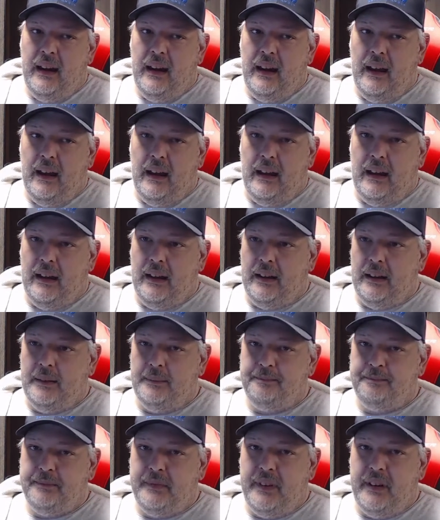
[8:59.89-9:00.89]
At
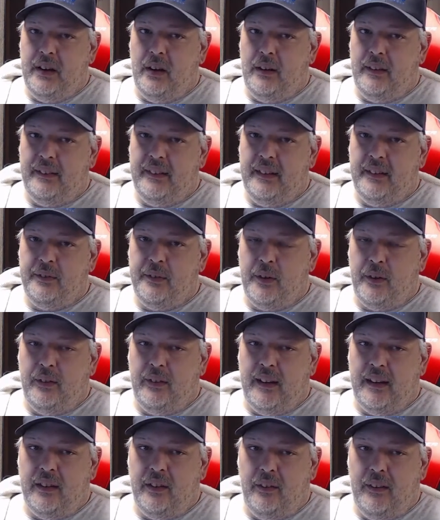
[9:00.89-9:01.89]
least for
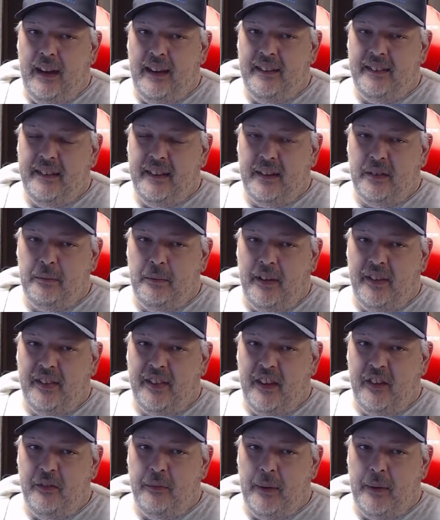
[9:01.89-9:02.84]
like the last 6 months, I've